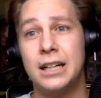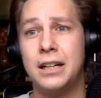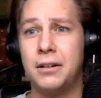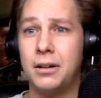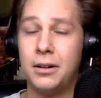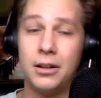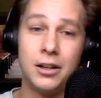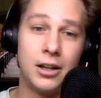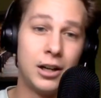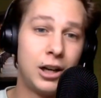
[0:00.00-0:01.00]

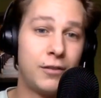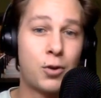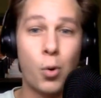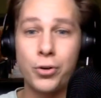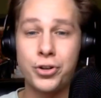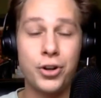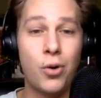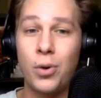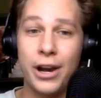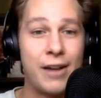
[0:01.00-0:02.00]
Of course, you
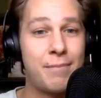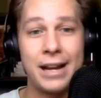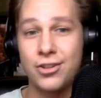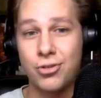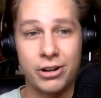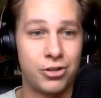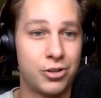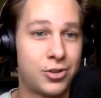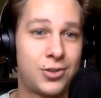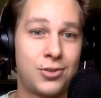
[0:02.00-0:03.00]
don't want to have bad
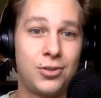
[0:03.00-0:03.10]
stretches.